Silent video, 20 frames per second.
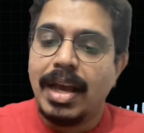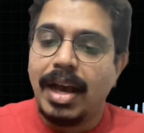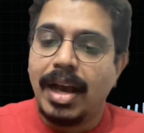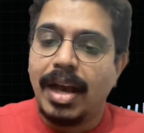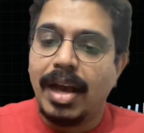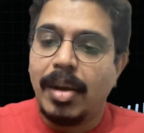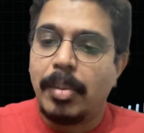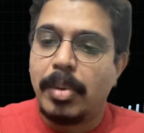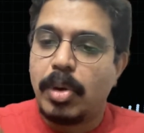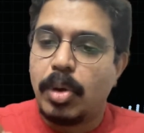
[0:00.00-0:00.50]

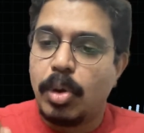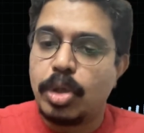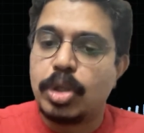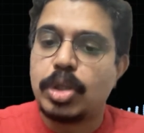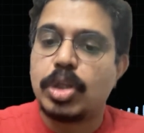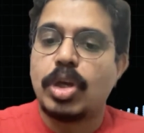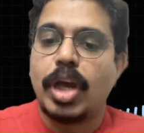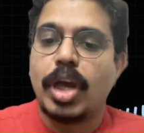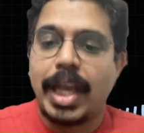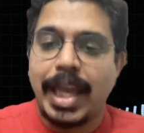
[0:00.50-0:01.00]
a good
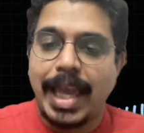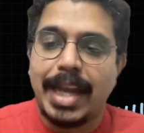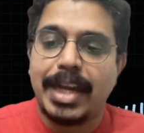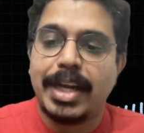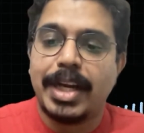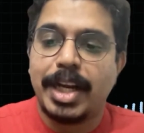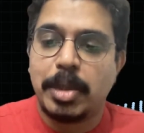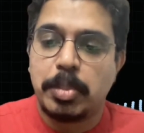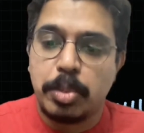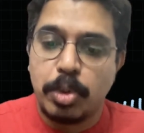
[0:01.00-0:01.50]

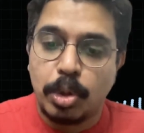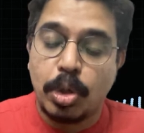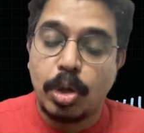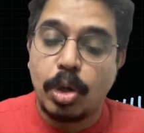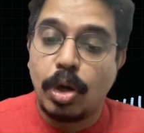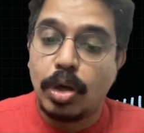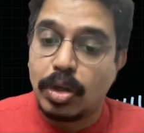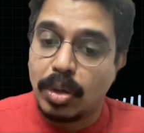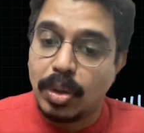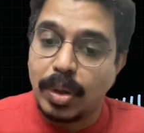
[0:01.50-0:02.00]
candidate
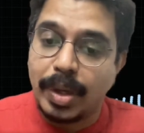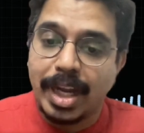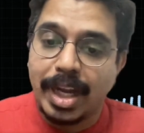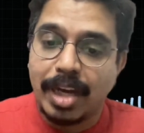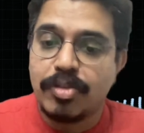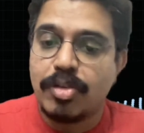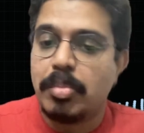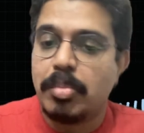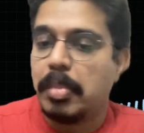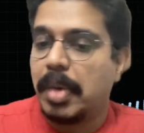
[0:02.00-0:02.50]
protocol to look at
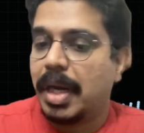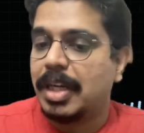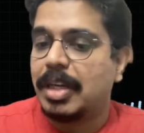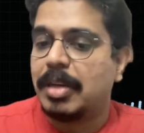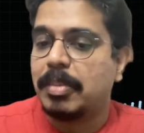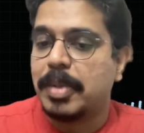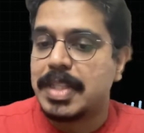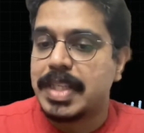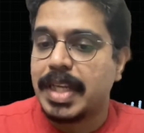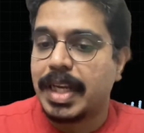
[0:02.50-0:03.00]
for
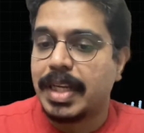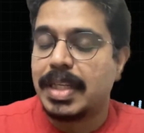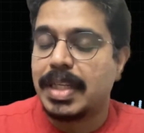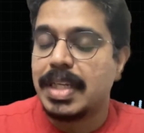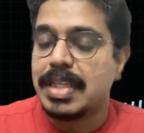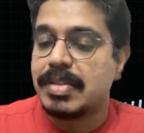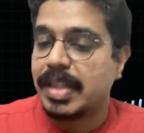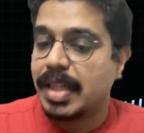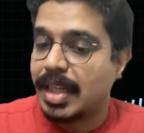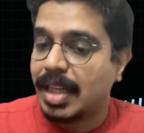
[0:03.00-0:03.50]
multiple sectors
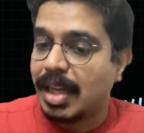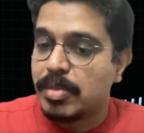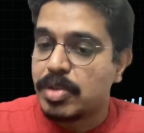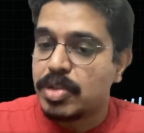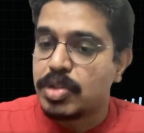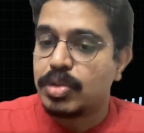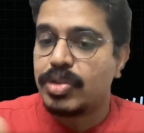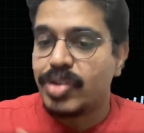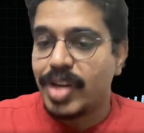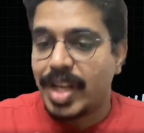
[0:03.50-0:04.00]
when it comes
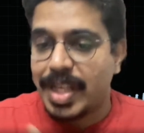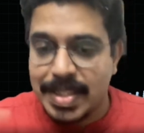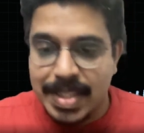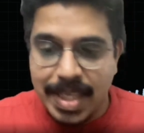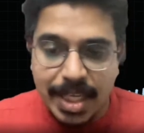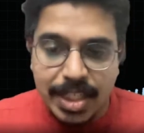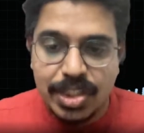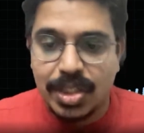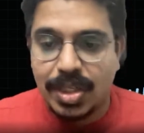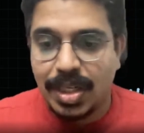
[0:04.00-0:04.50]
to
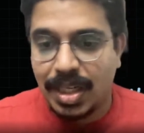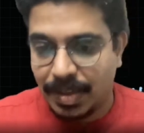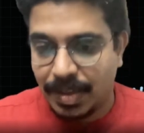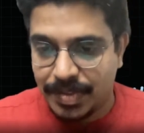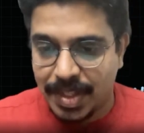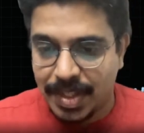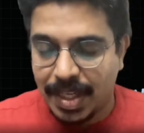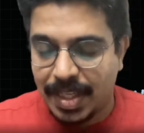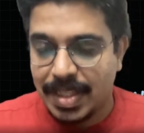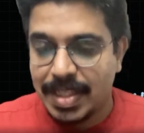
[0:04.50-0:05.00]
transaction
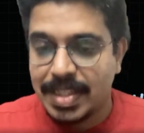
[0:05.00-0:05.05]
lifecycle.